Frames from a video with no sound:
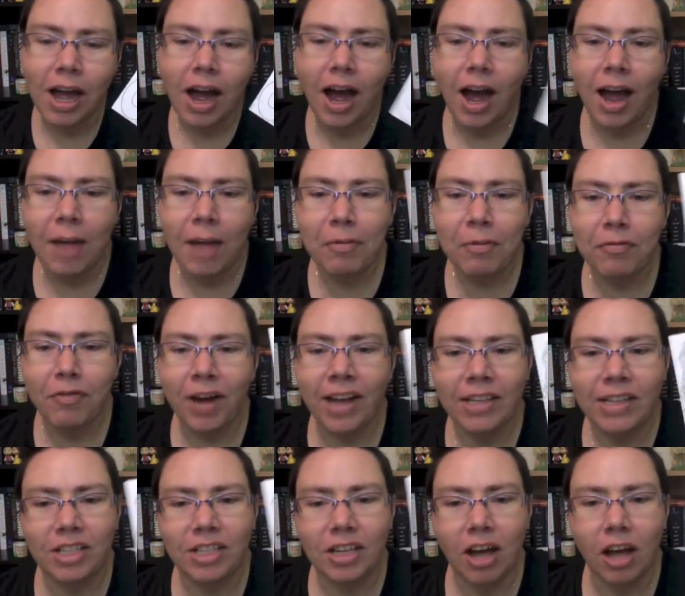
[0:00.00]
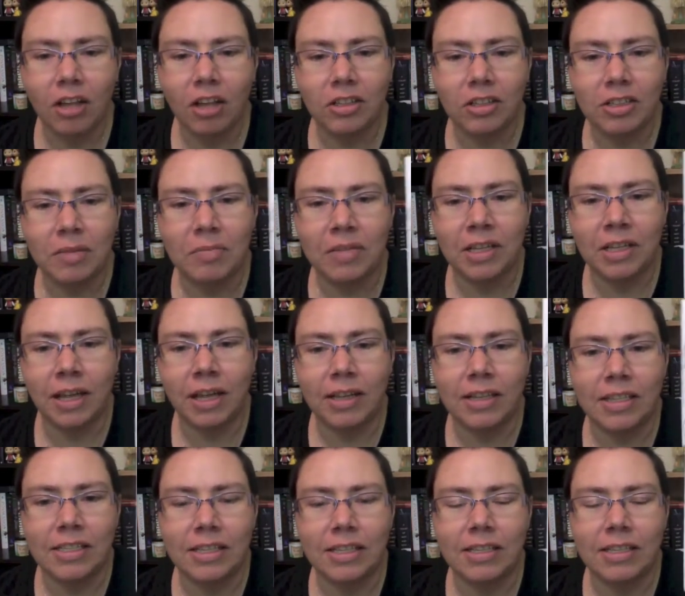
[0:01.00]
I'm afraid to color something like
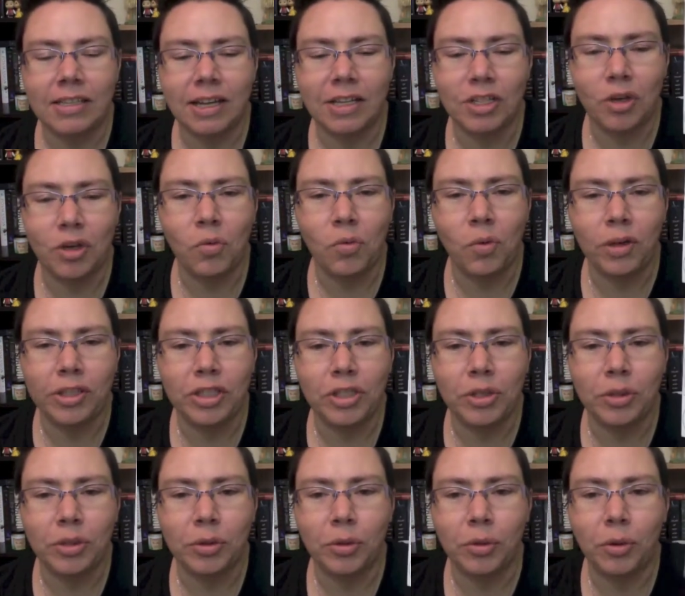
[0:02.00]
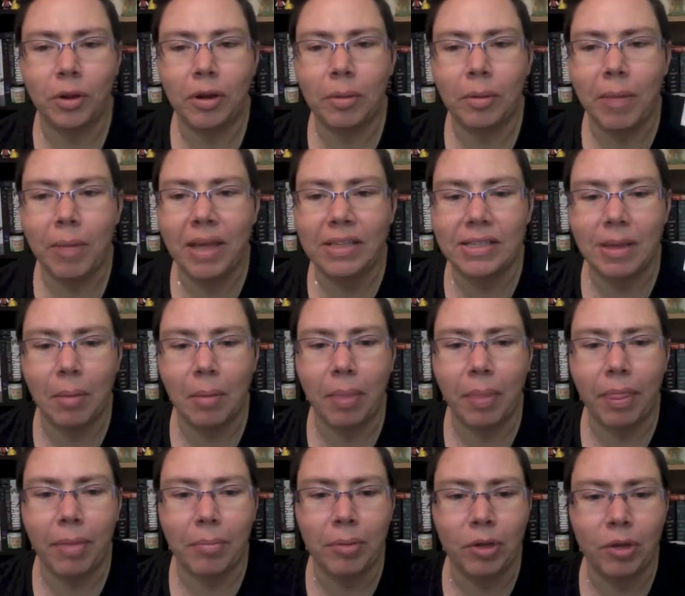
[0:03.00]
this because I don't want to mess up
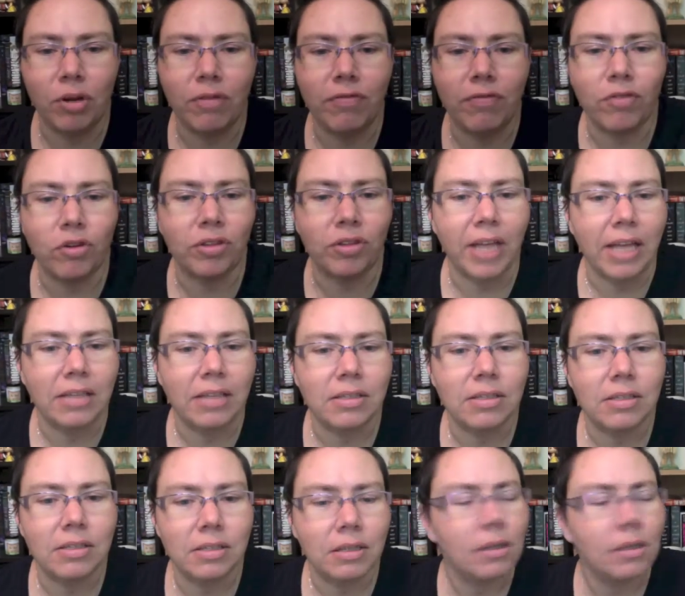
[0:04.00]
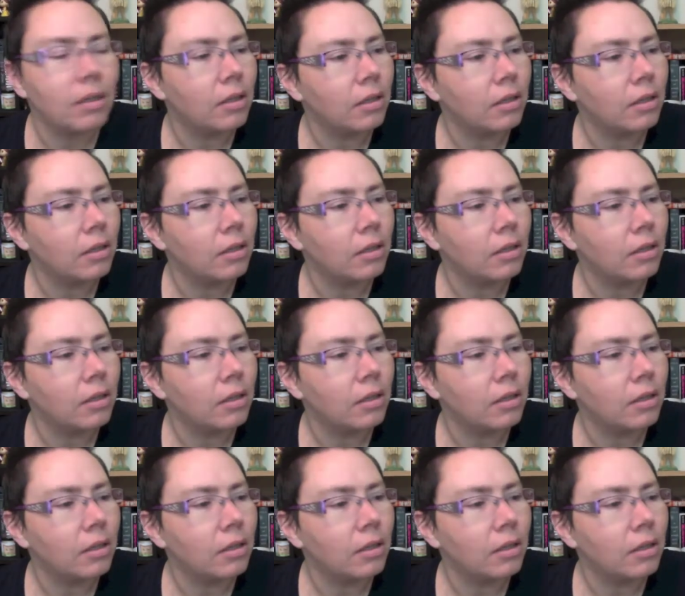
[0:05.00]
the beautifulness